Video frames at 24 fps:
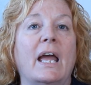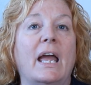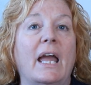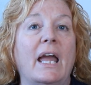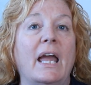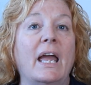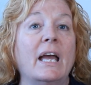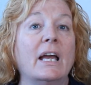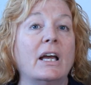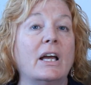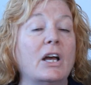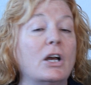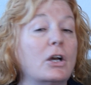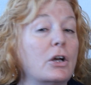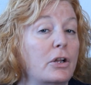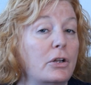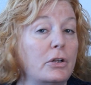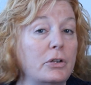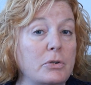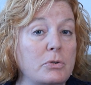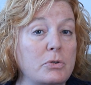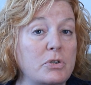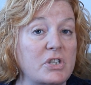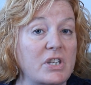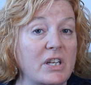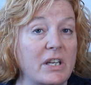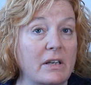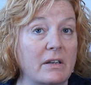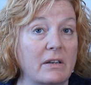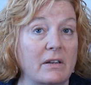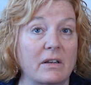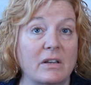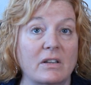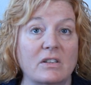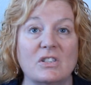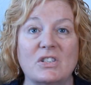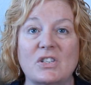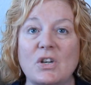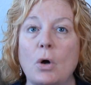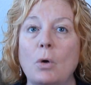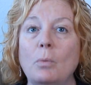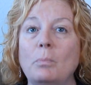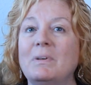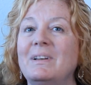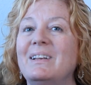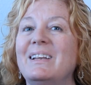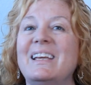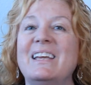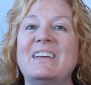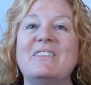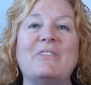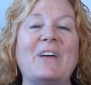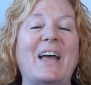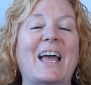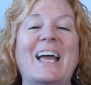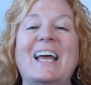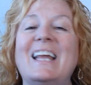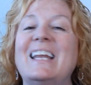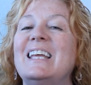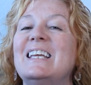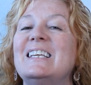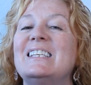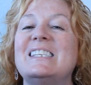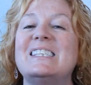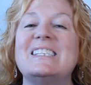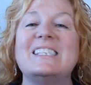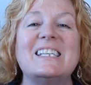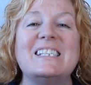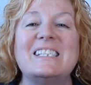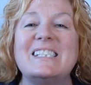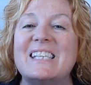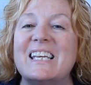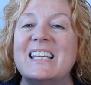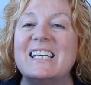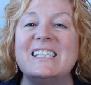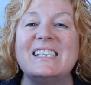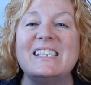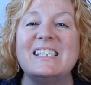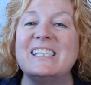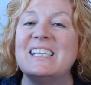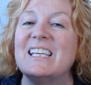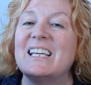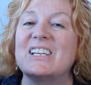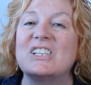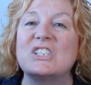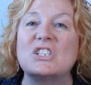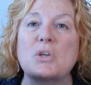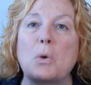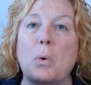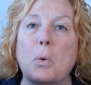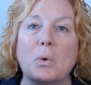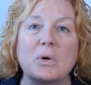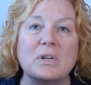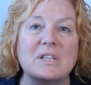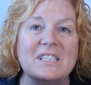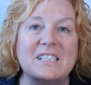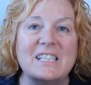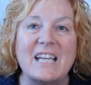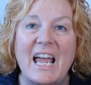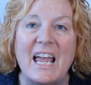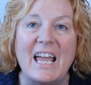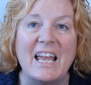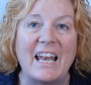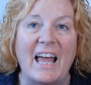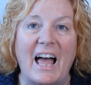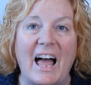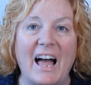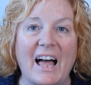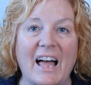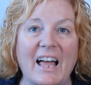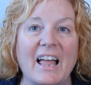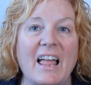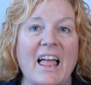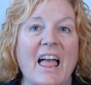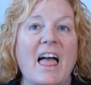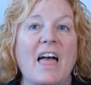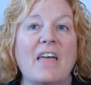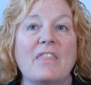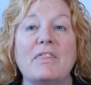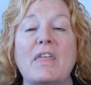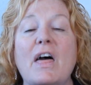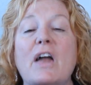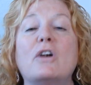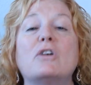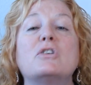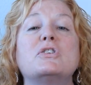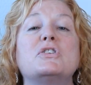In conclusion, don't believe any statistics or data that are